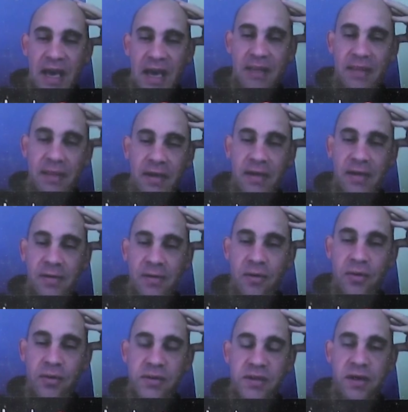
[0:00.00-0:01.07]
And then
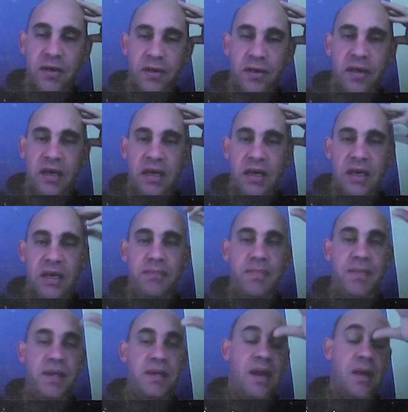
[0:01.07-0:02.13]
also the
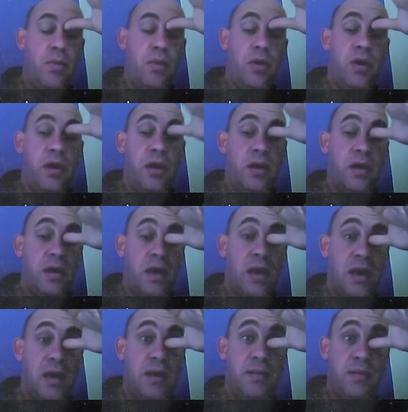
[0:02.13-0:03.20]
BID network,
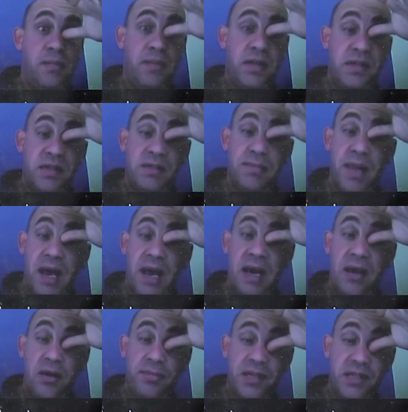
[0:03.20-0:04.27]
our business
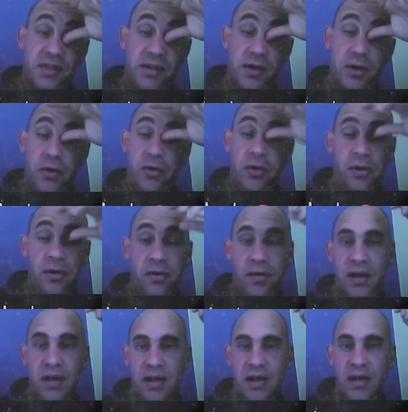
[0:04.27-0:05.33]
plan helped us secure
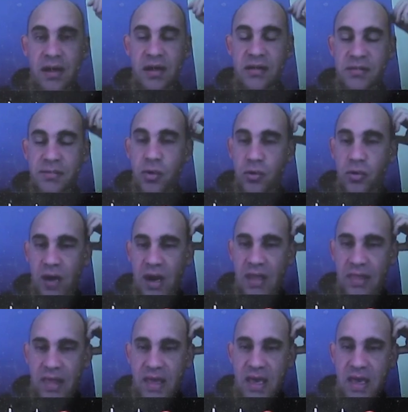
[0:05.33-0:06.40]
a small
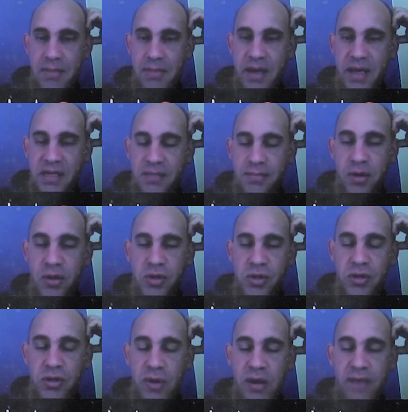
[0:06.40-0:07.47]
grant there, but
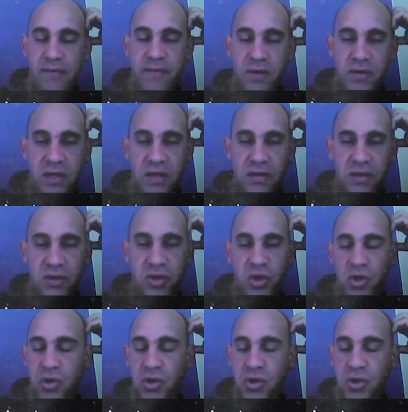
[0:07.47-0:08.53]
exposure to our first
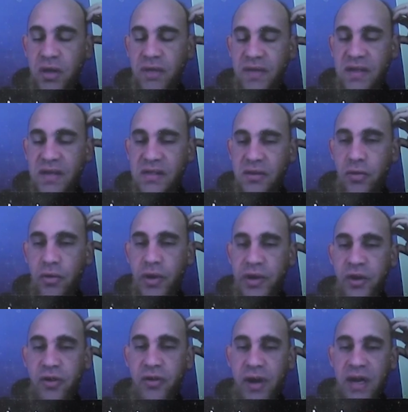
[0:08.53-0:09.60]
institutional investor,
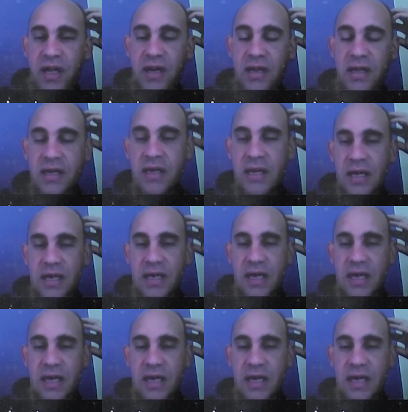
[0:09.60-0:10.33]
Loco Credit.